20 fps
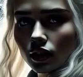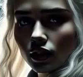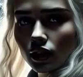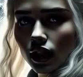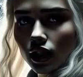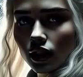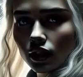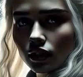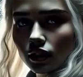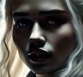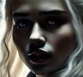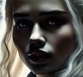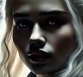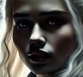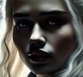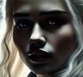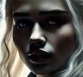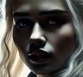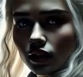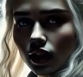If the
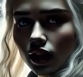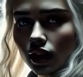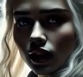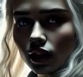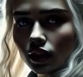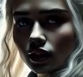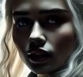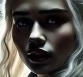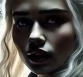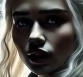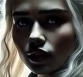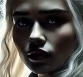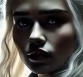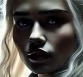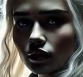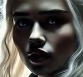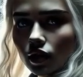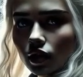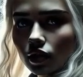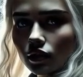Lannisters had truly
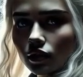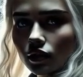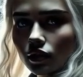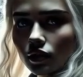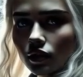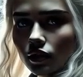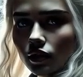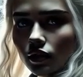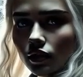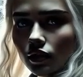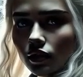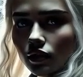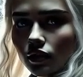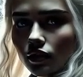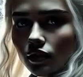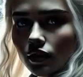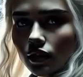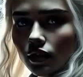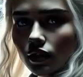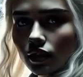seized her with
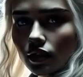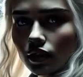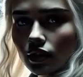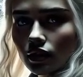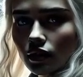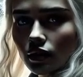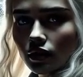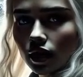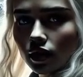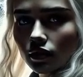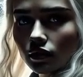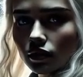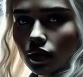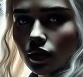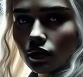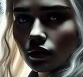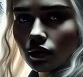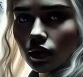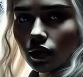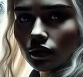Cersei's knowledge, her
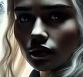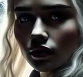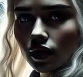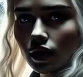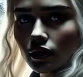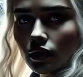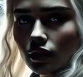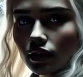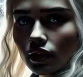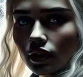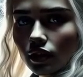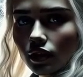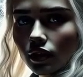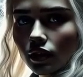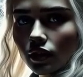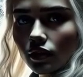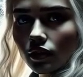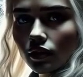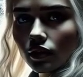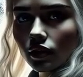imprisonment would not be
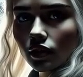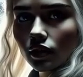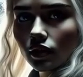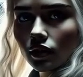gentle.